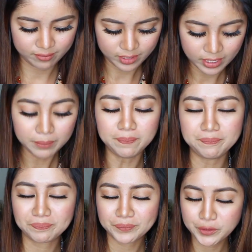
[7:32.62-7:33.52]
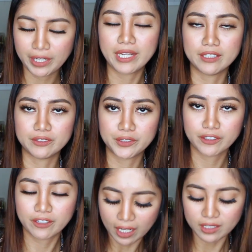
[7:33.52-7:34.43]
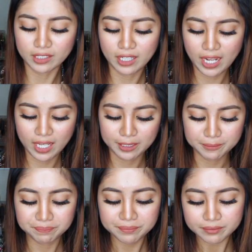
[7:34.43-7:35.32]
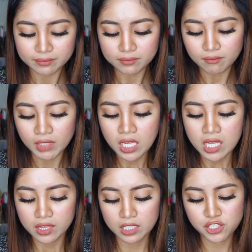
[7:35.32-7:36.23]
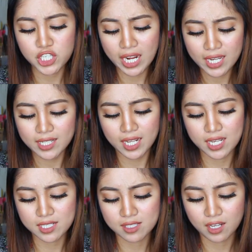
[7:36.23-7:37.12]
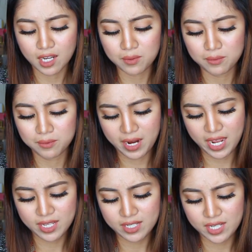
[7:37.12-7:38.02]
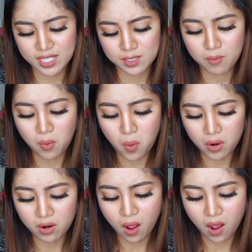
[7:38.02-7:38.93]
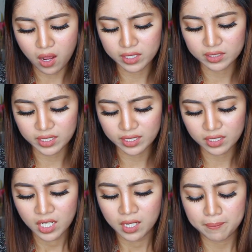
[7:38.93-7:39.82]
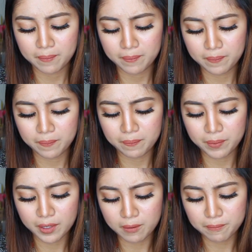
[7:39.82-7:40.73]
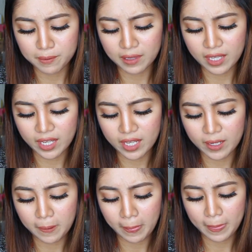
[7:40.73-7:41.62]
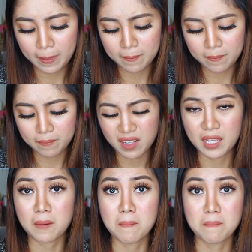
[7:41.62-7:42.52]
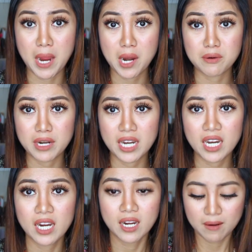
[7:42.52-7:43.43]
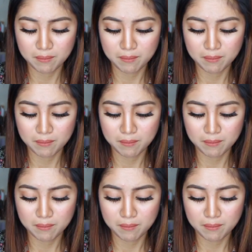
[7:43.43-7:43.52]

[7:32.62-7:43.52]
lip crayon or color. And the shade is not red. It's more on like purple, like a berry